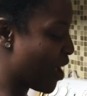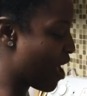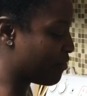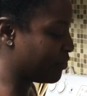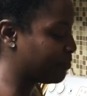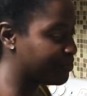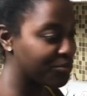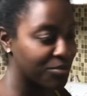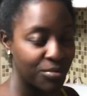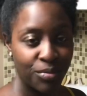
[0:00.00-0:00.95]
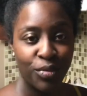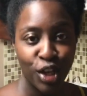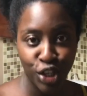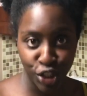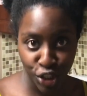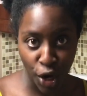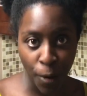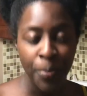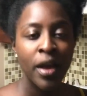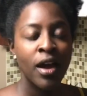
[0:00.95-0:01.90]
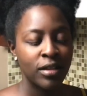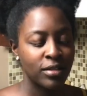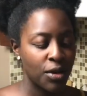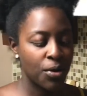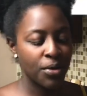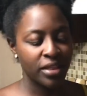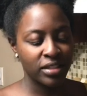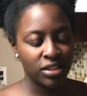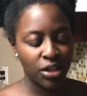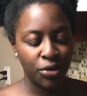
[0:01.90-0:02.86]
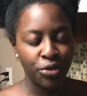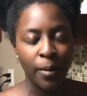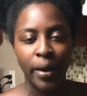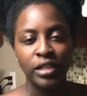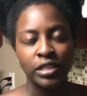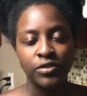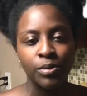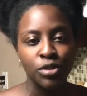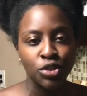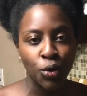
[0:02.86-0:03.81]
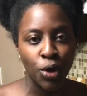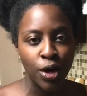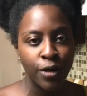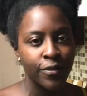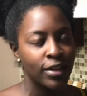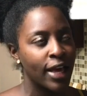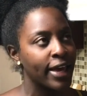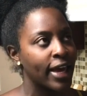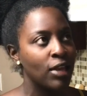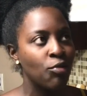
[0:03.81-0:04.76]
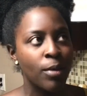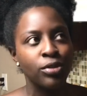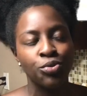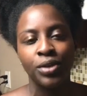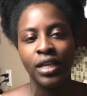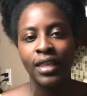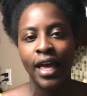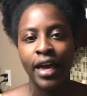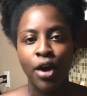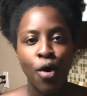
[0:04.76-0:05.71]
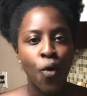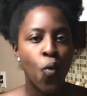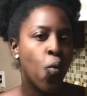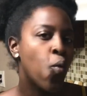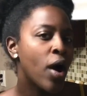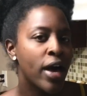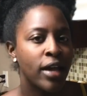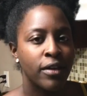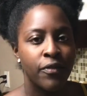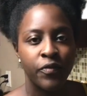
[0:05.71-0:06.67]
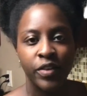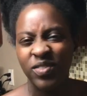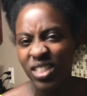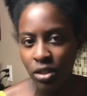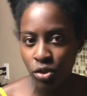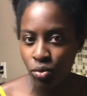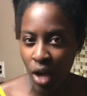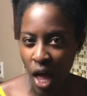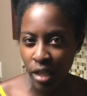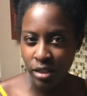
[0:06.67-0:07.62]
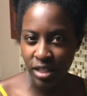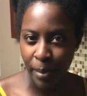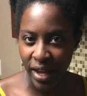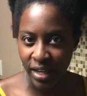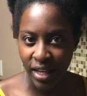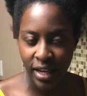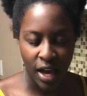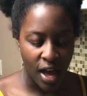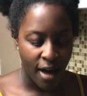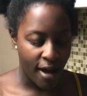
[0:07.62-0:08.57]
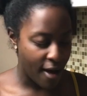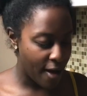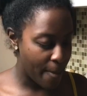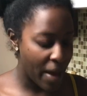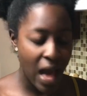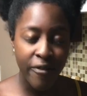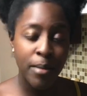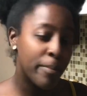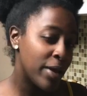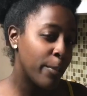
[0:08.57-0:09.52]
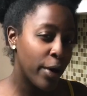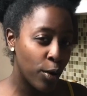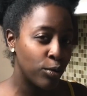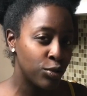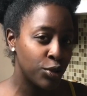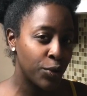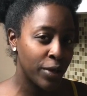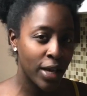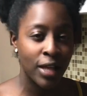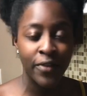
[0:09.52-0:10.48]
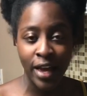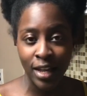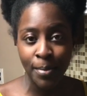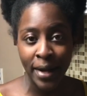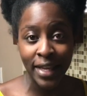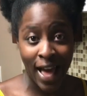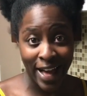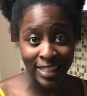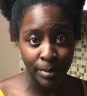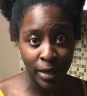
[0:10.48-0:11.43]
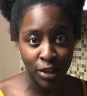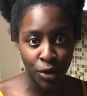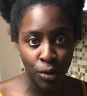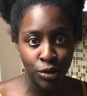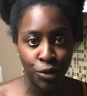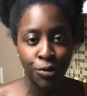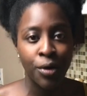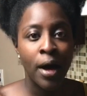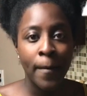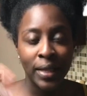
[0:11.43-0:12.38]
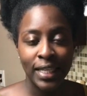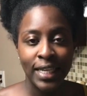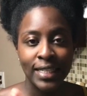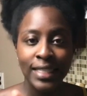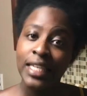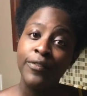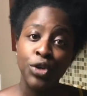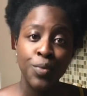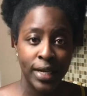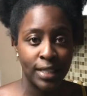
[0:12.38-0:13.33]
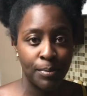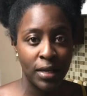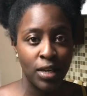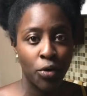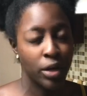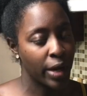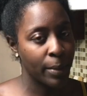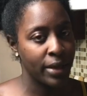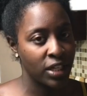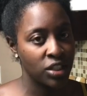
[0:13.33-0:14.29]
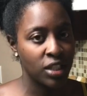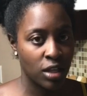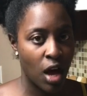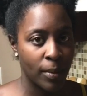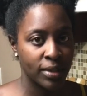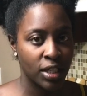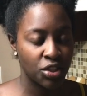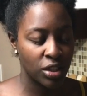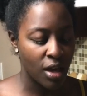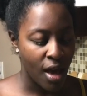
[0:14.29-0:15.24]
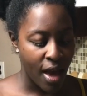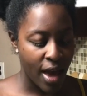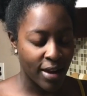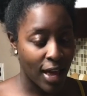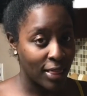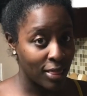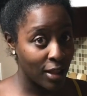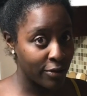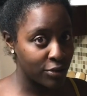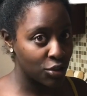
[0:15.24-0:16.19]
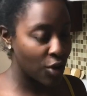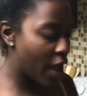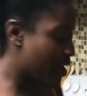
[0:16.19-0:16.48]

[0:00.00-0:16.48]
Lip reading: have your dough. So this dough you could purchase from the store for like anywhere between like $1.50 to $2 depending. I haven't made my own dough yet. If anybody has made their own dough, please leave your recipe or your recommendations in the comment section, and I love to try